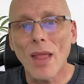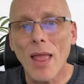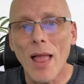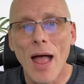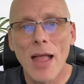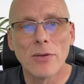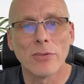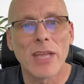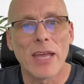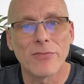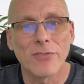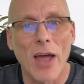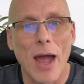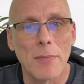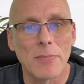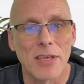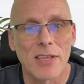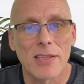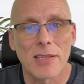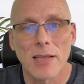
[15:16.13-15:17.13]
I don't have
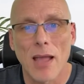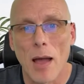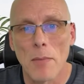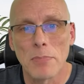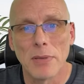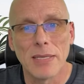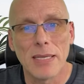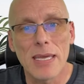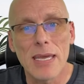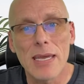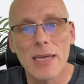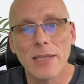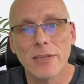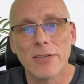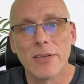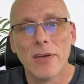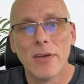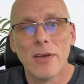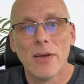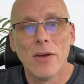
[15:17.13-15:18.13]
time to stop and eat
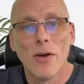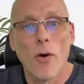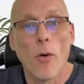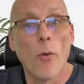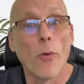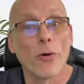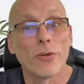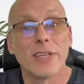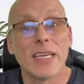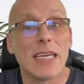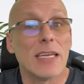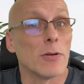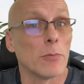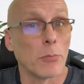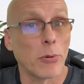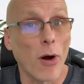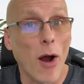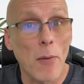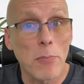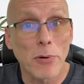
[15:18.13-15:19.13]
or to eat a
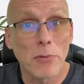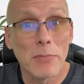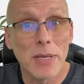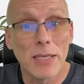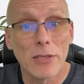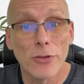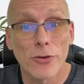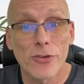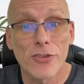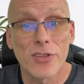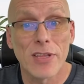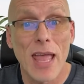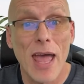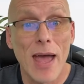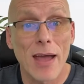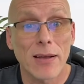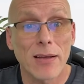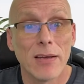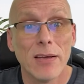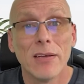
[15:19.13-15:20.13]
proper meal or
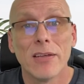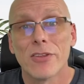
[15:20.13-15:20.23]
snack.